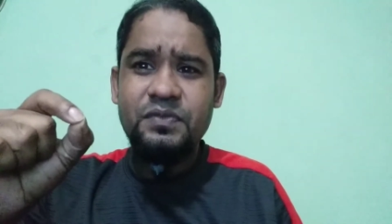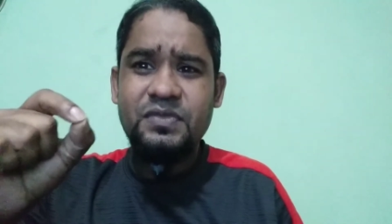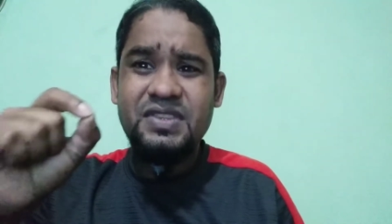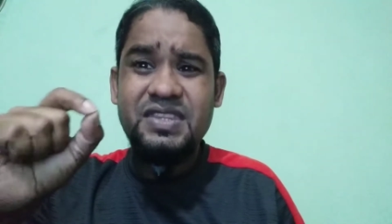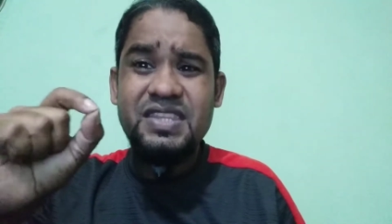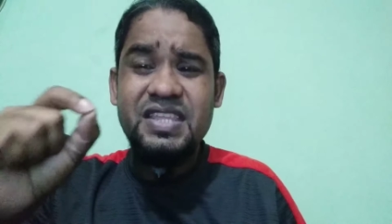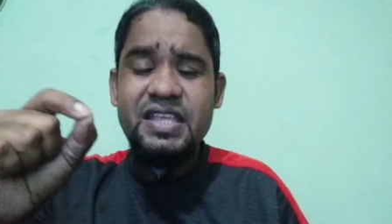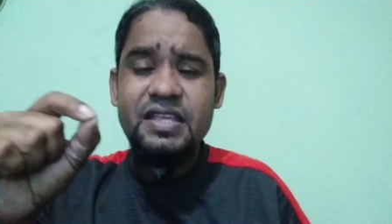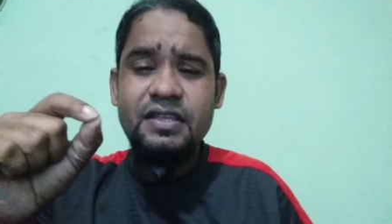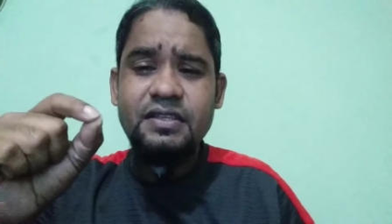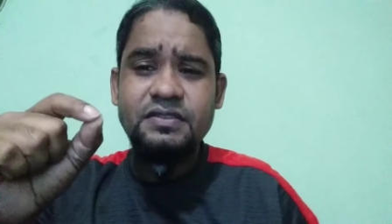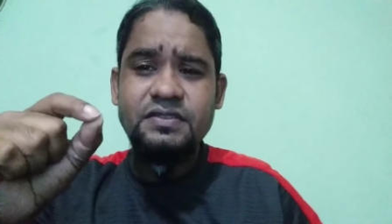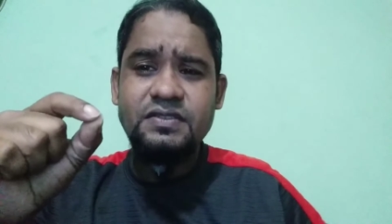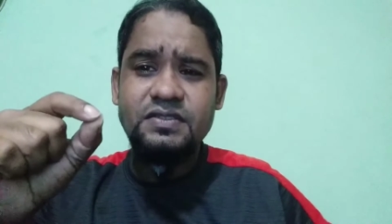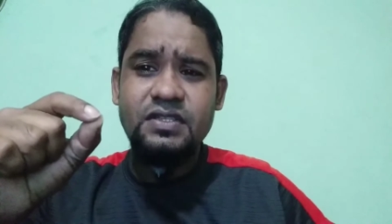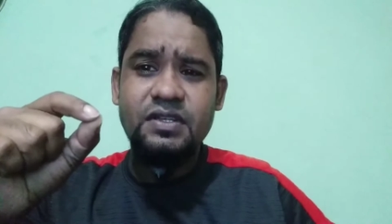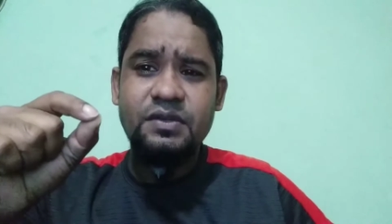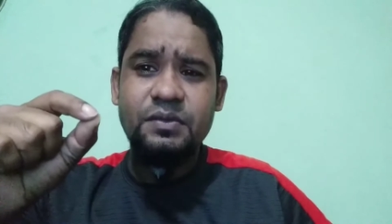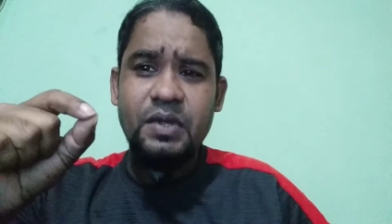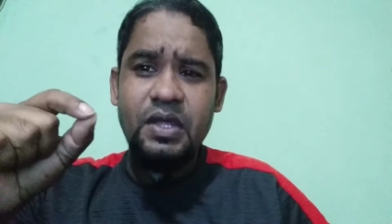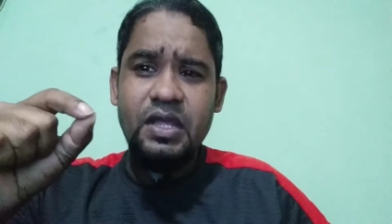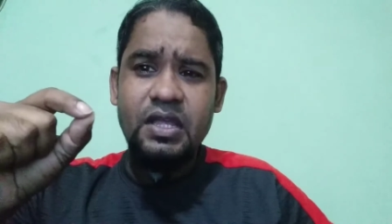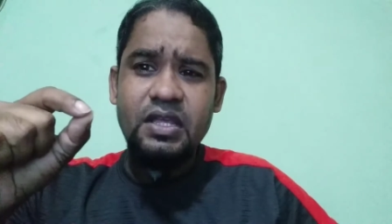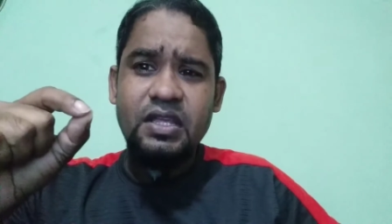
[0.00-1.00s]
things,
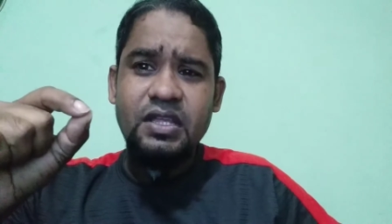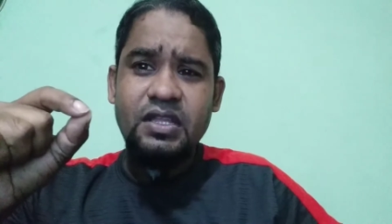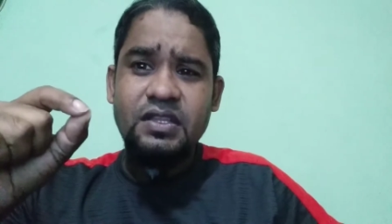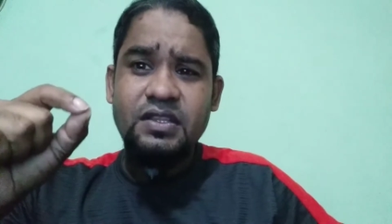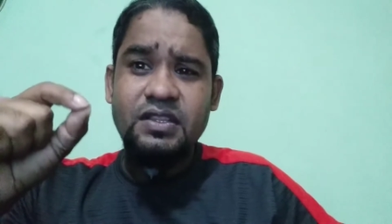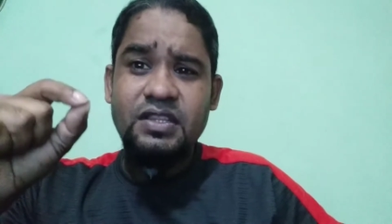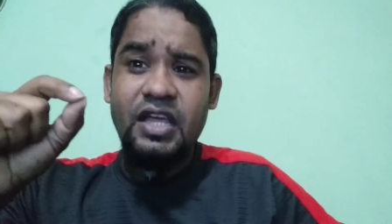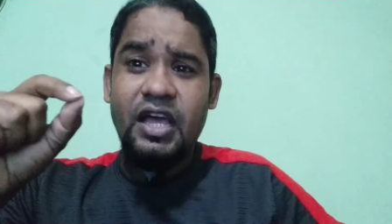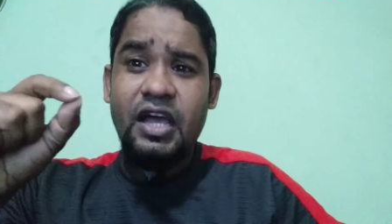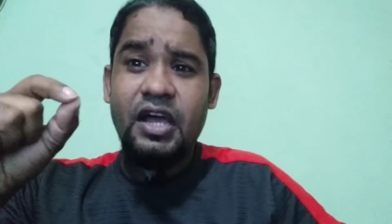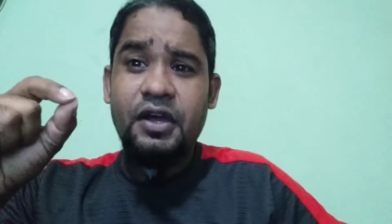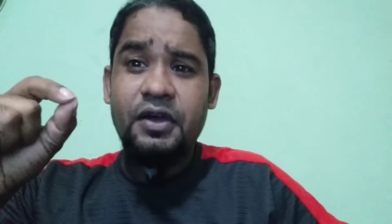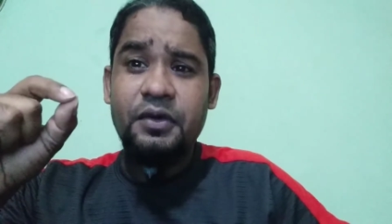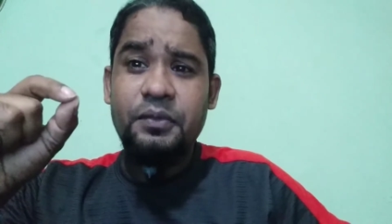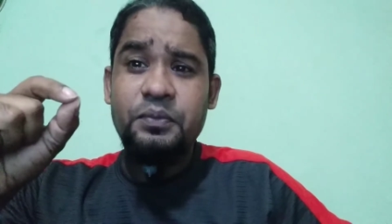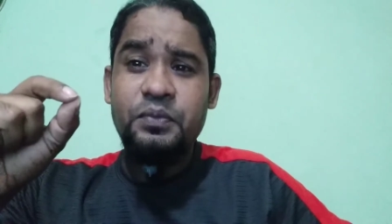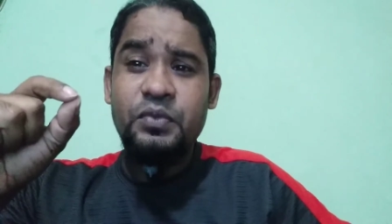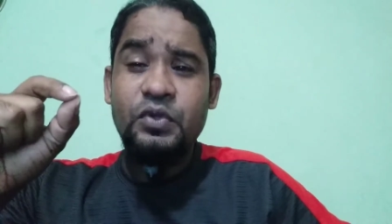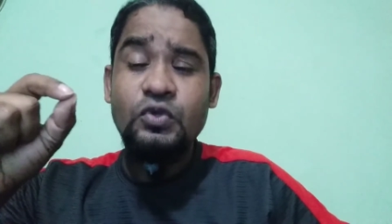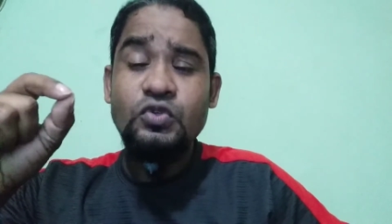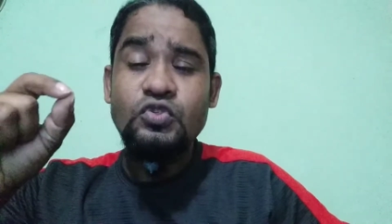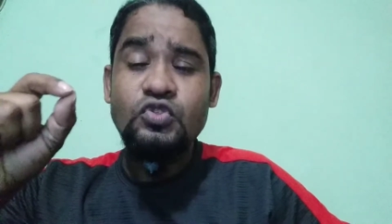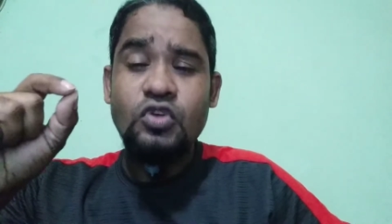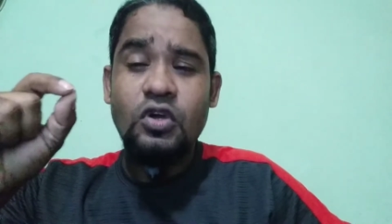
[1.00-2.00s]
the
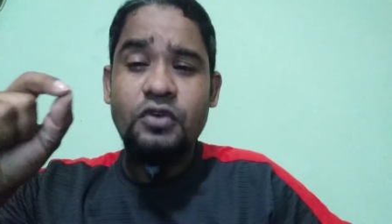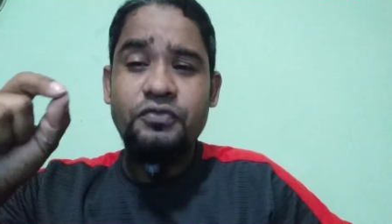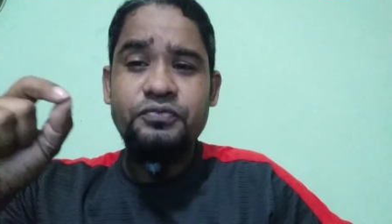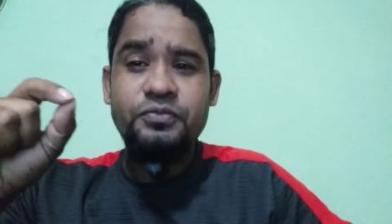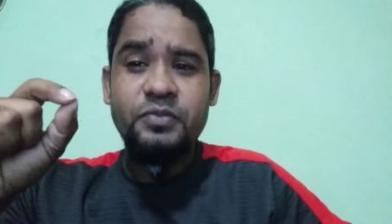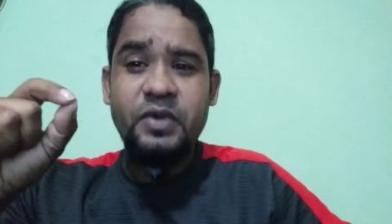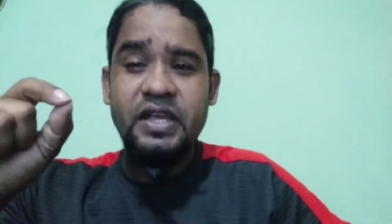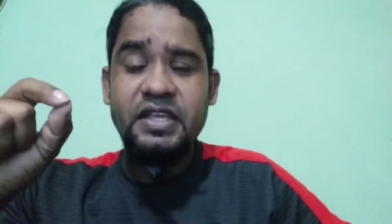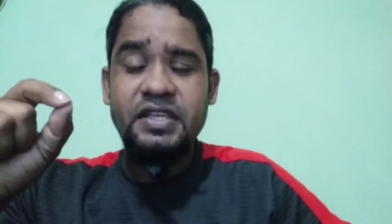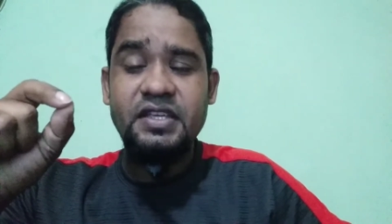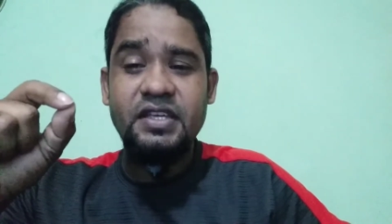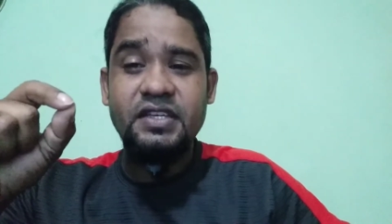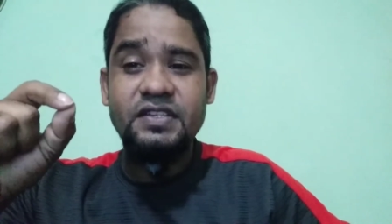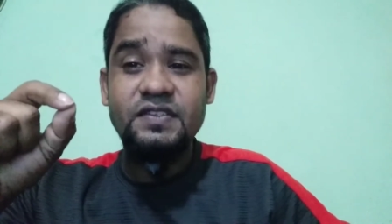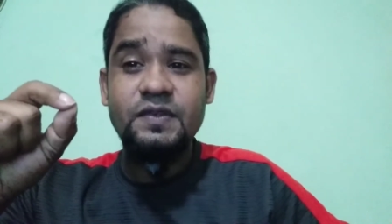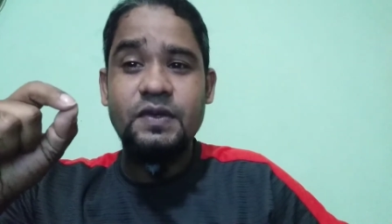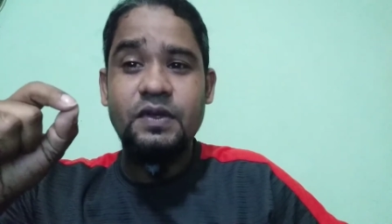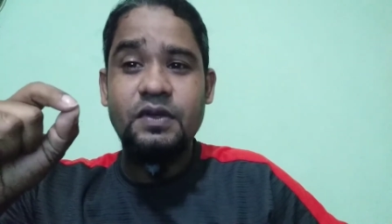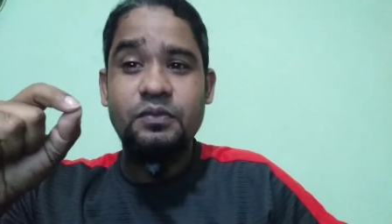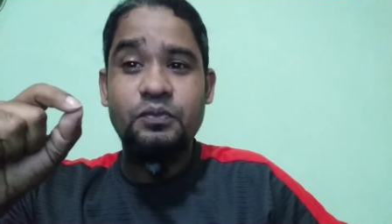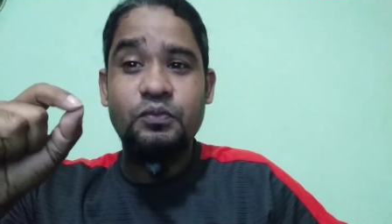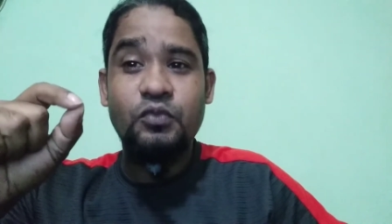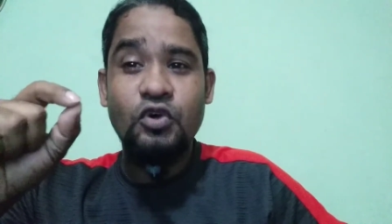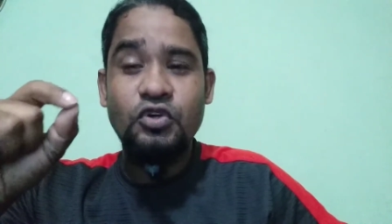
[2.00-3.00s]
views of my
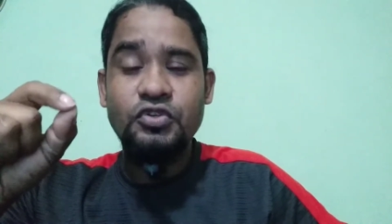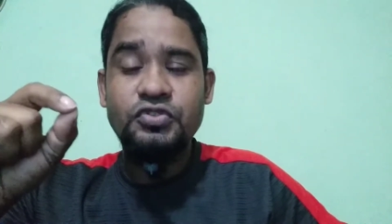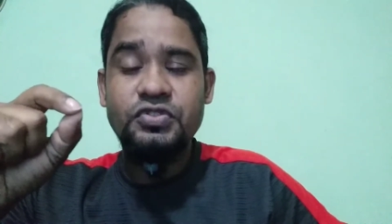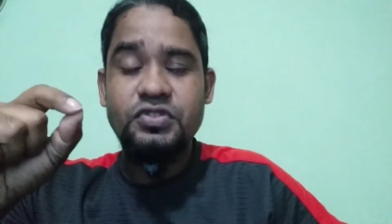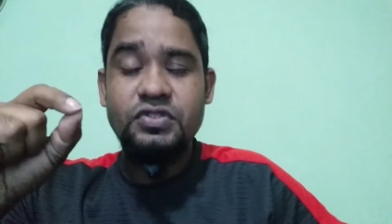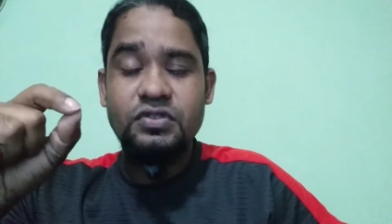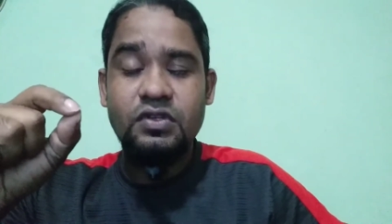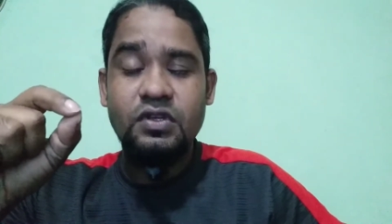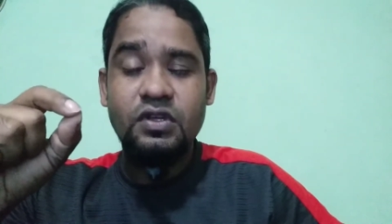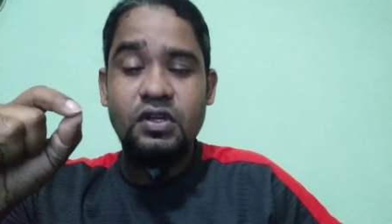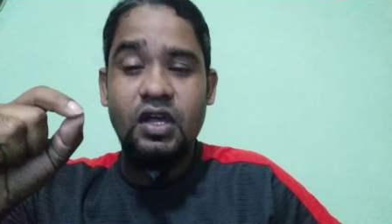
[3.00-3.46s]
boss